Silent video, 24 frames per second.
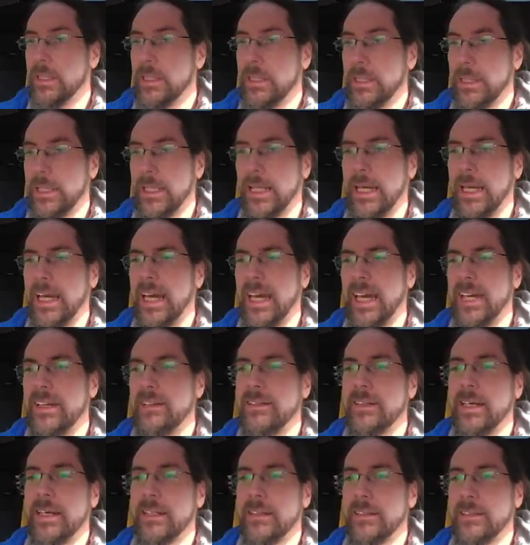Yeah,
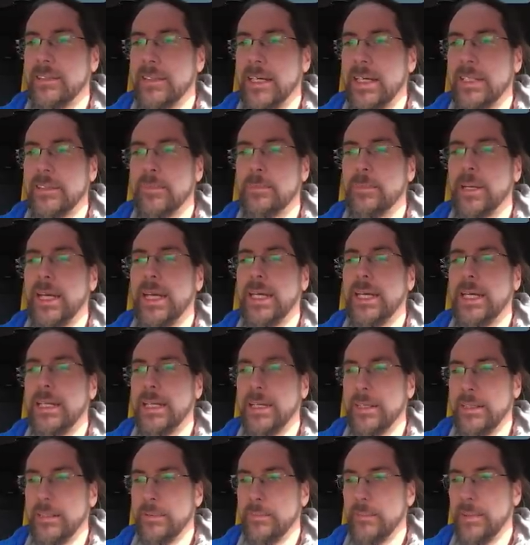not
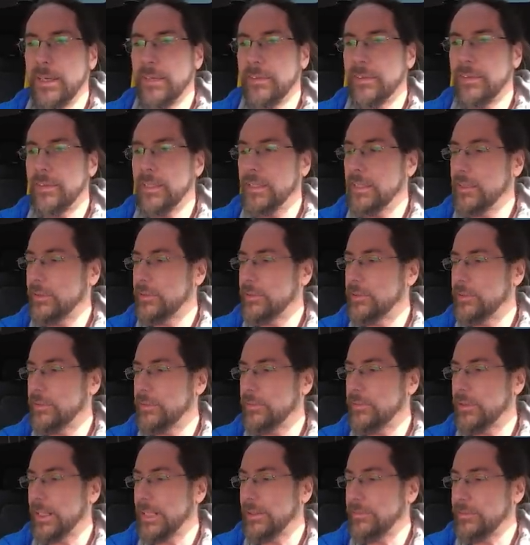my thing to
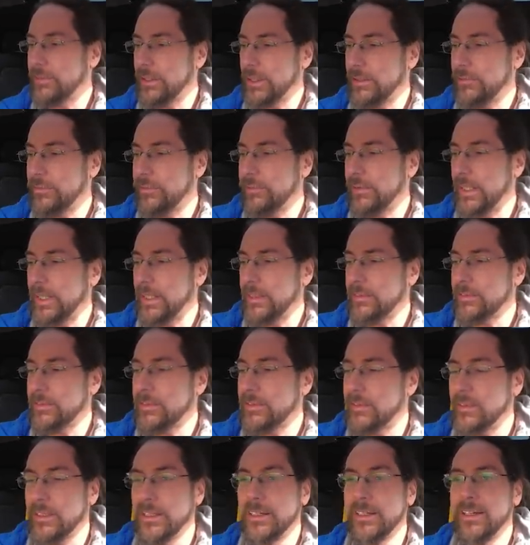drive that
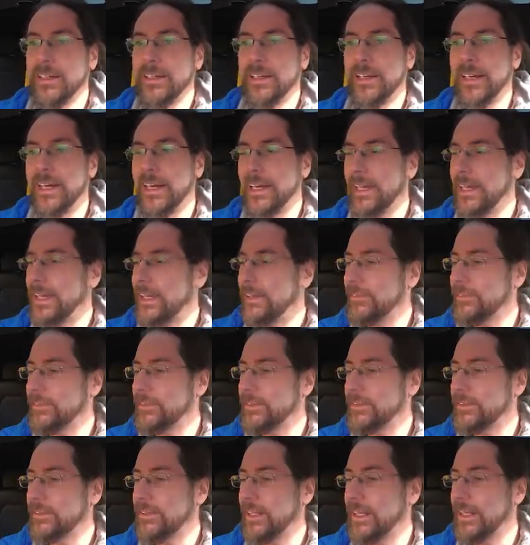fast, I have
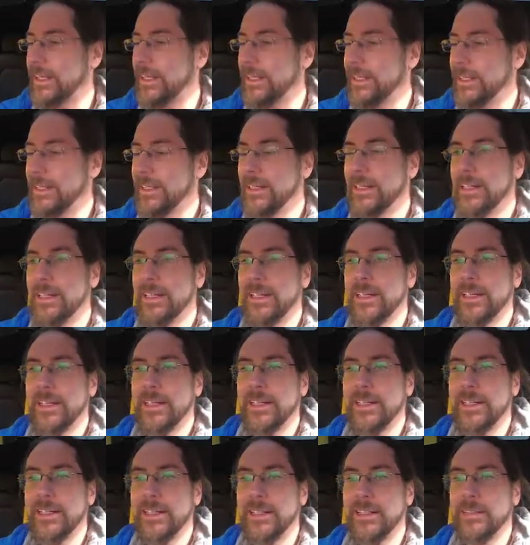to say.
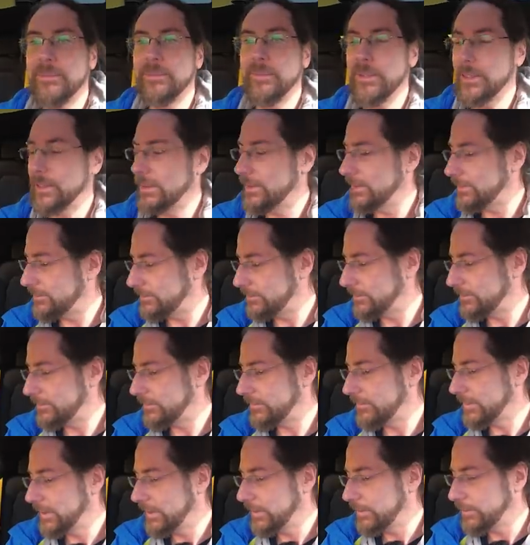
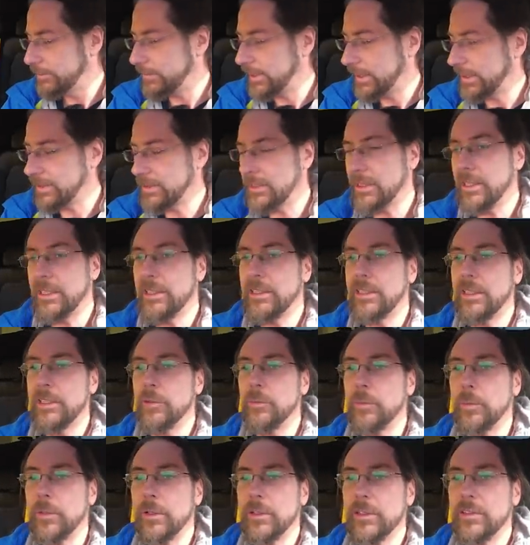But
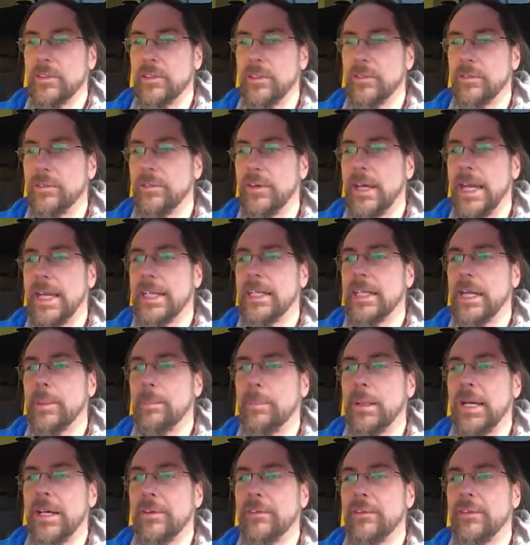it works, it's fine.
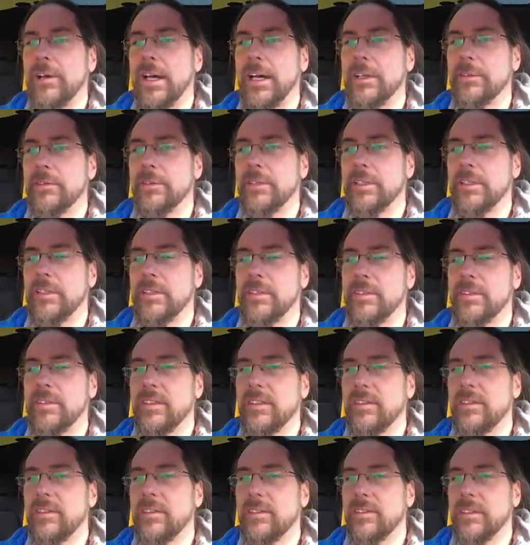Above
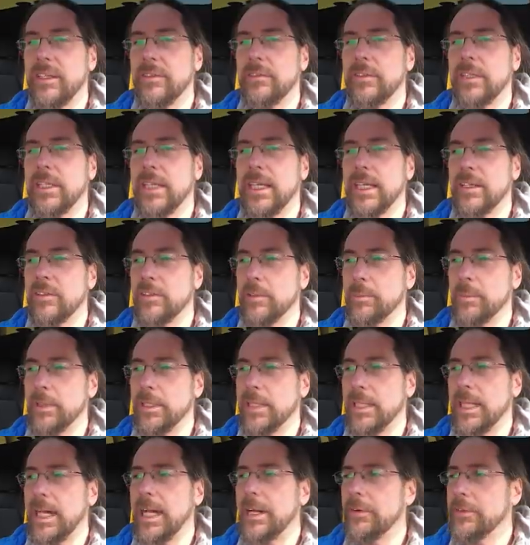160, 70 gets a
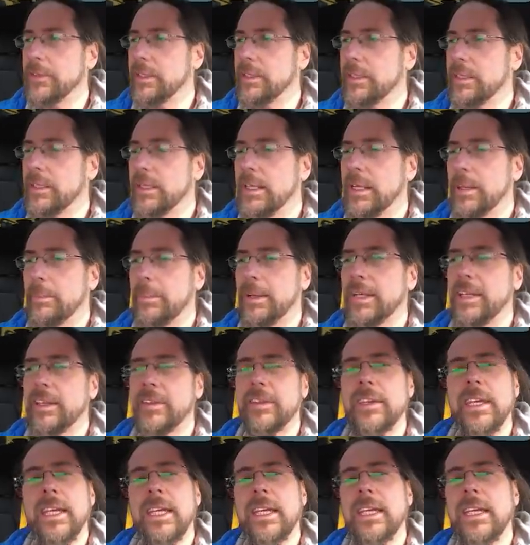bit louder, but I
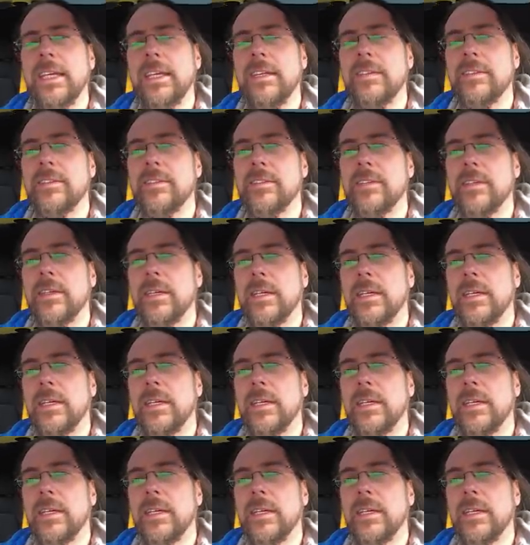think it's